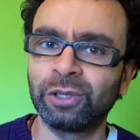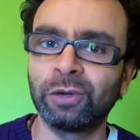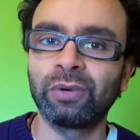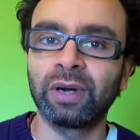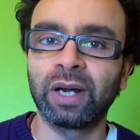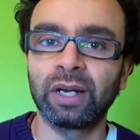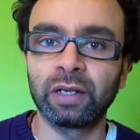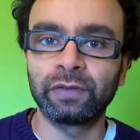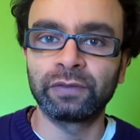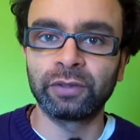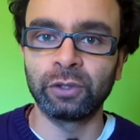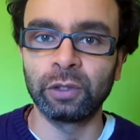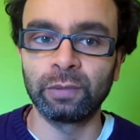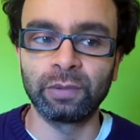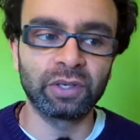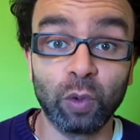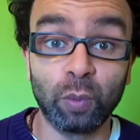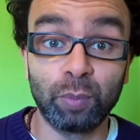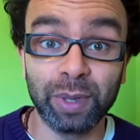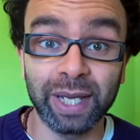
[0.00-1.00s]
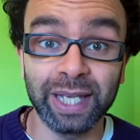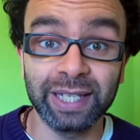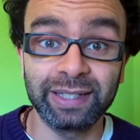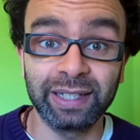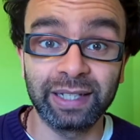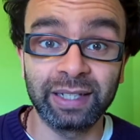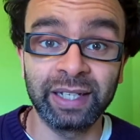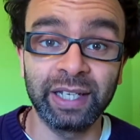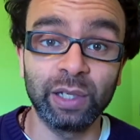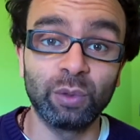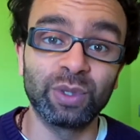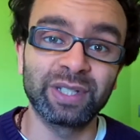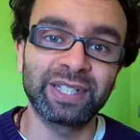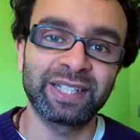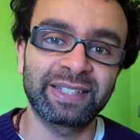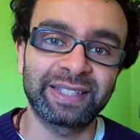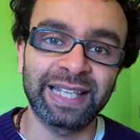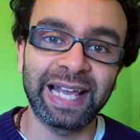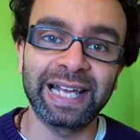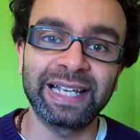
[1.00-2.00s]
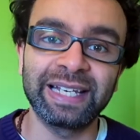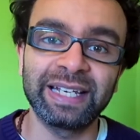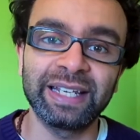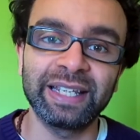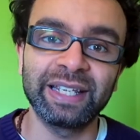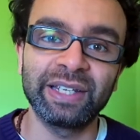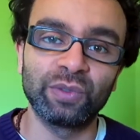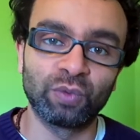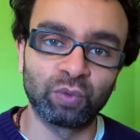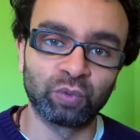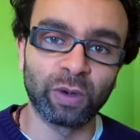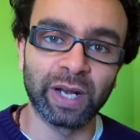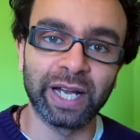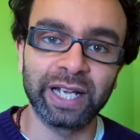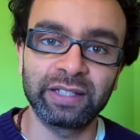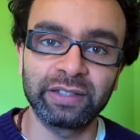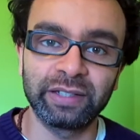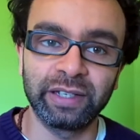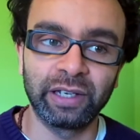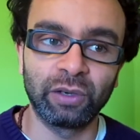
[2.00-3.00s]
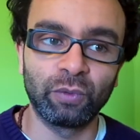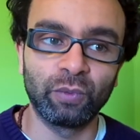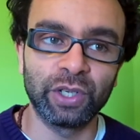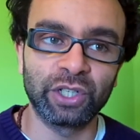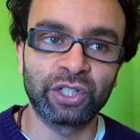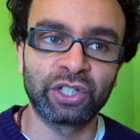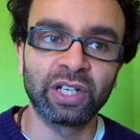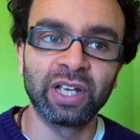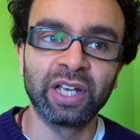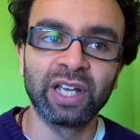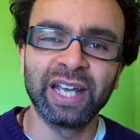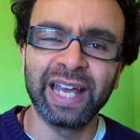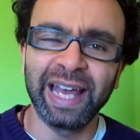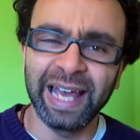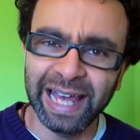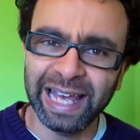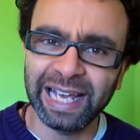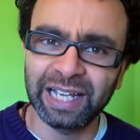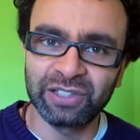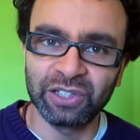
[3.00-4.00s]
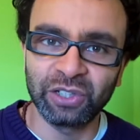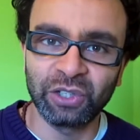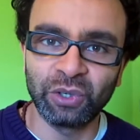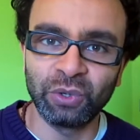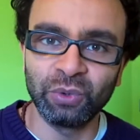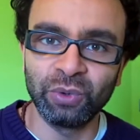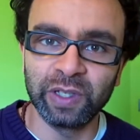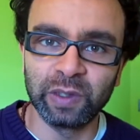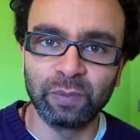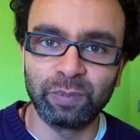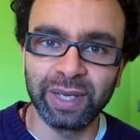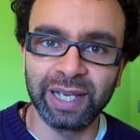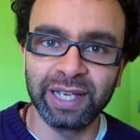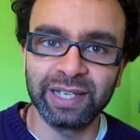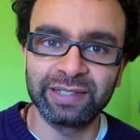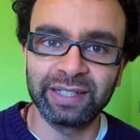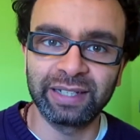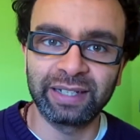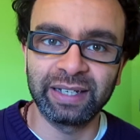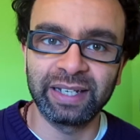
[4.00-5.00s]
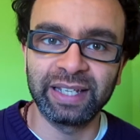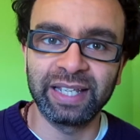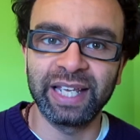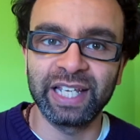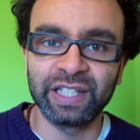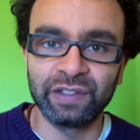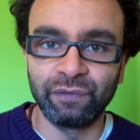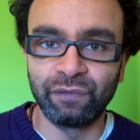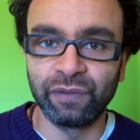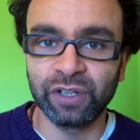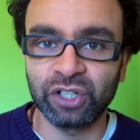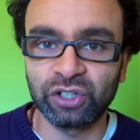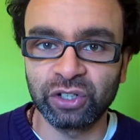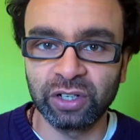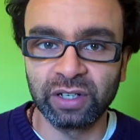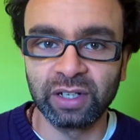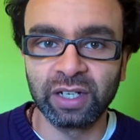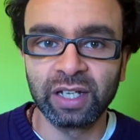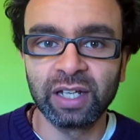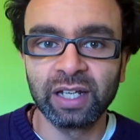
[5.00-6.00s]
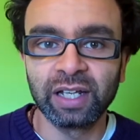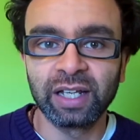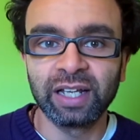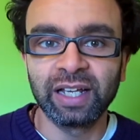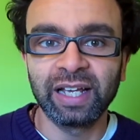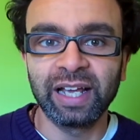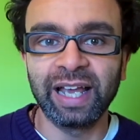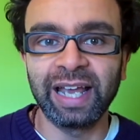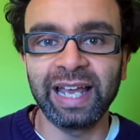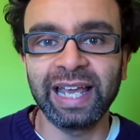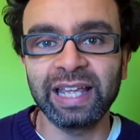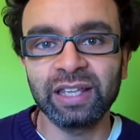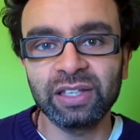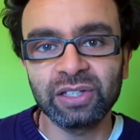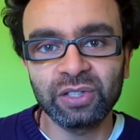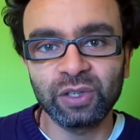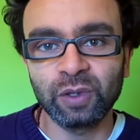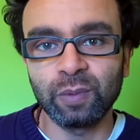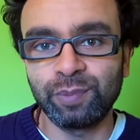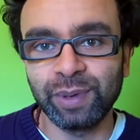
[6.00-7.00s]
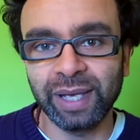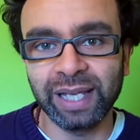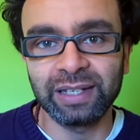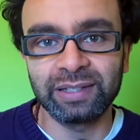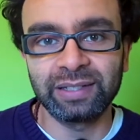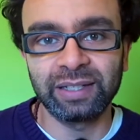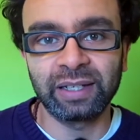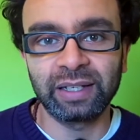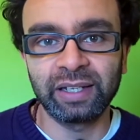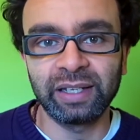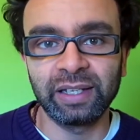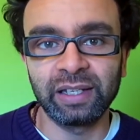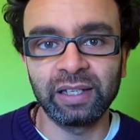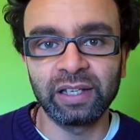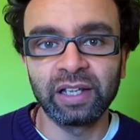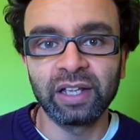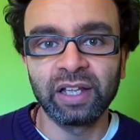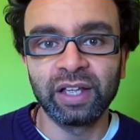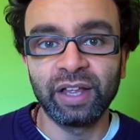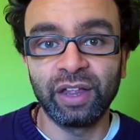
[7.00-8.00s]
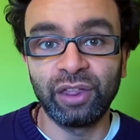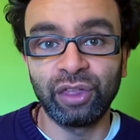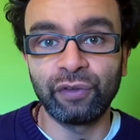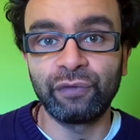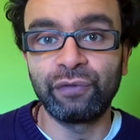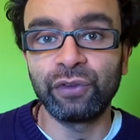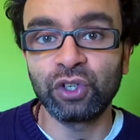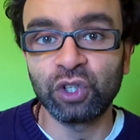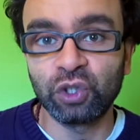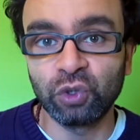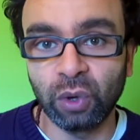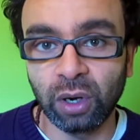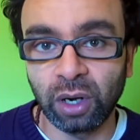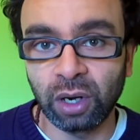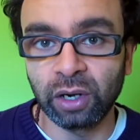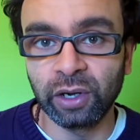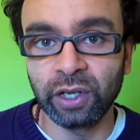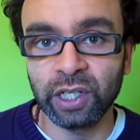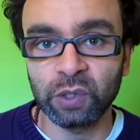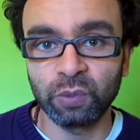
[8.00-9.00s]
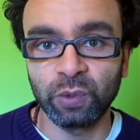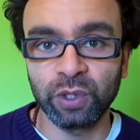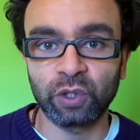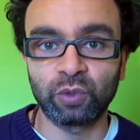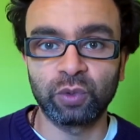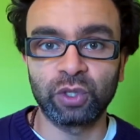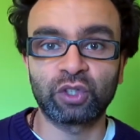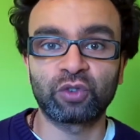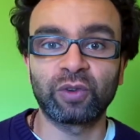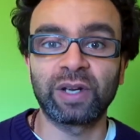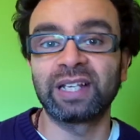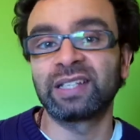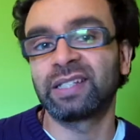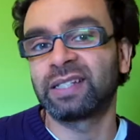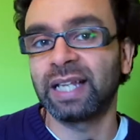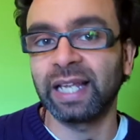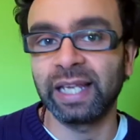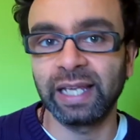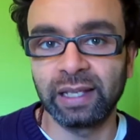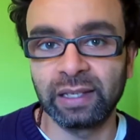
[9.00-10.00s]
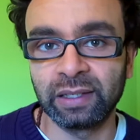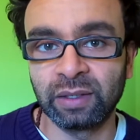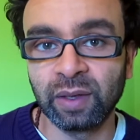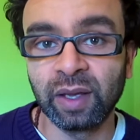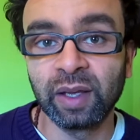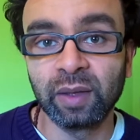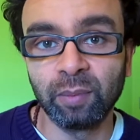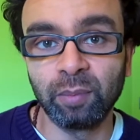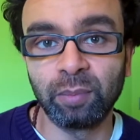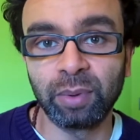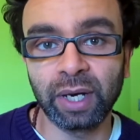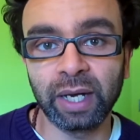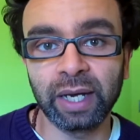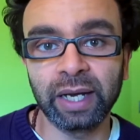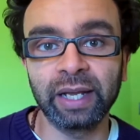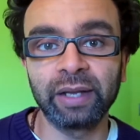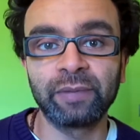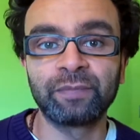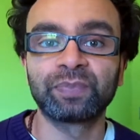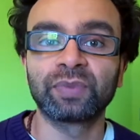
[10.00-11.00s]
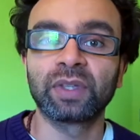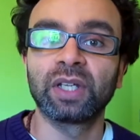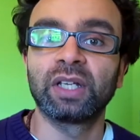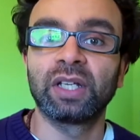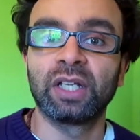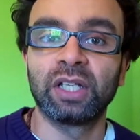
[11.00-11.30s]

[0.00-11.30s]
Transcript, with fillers: doing what I love to do. So basically, it was Stan Lee's writing which executed basically his vision into basically the visual arts, which were translated by